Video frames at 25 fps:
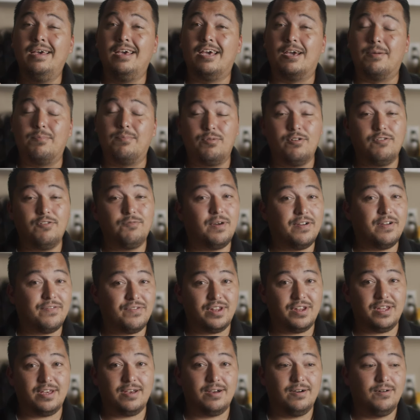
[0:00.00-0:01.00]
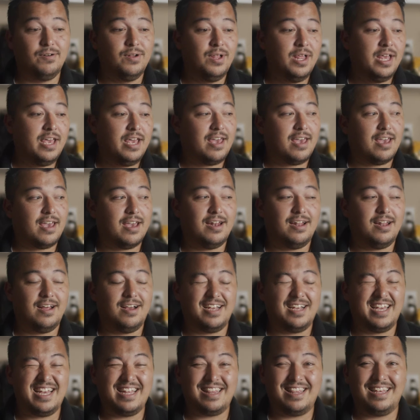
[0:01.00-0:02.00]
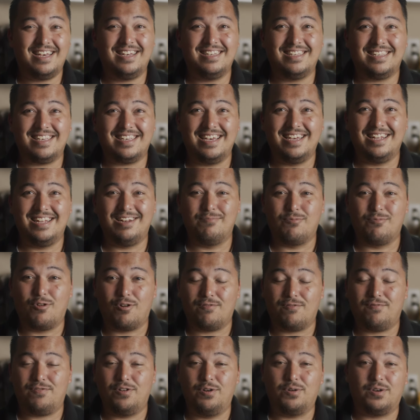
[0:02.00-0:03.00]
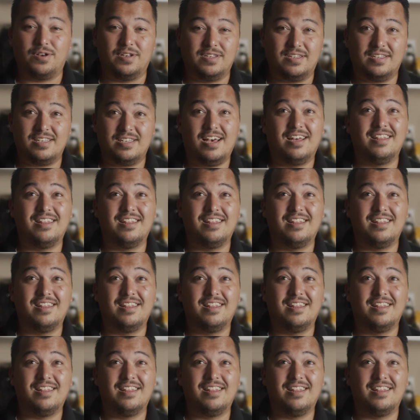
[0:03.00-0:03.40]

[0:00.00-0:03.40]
improve my video and get things in more focus,